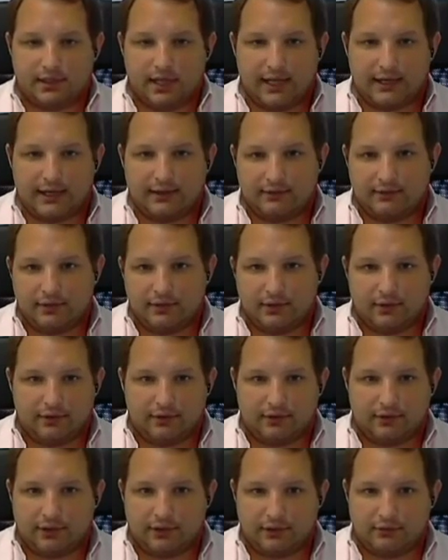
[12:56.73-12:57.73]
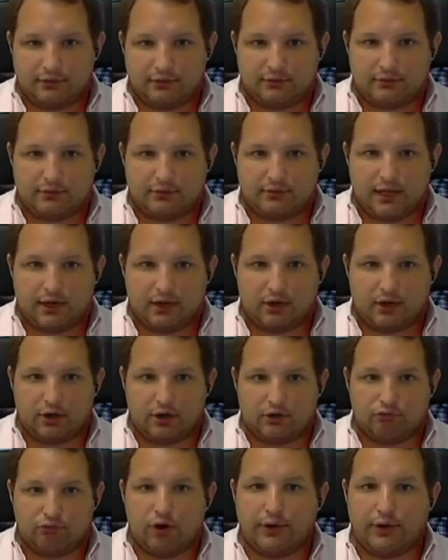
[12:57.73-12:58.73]
Not, they
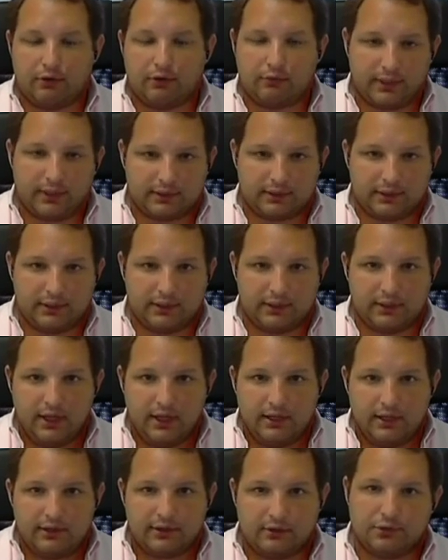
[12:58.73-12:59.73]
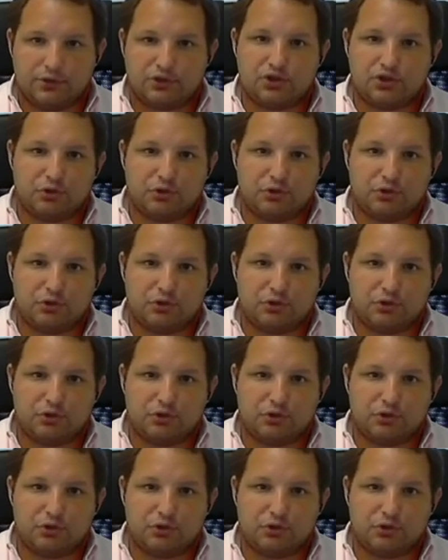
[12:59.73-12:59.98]
are growing quickly, they're